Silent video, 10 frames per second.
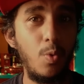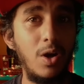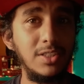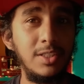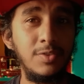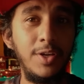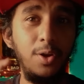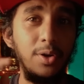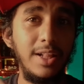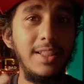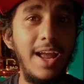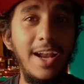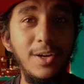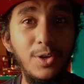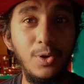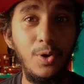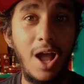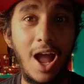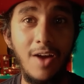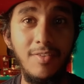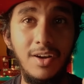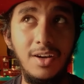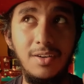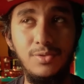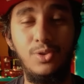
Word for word: Watch this video till the end to have a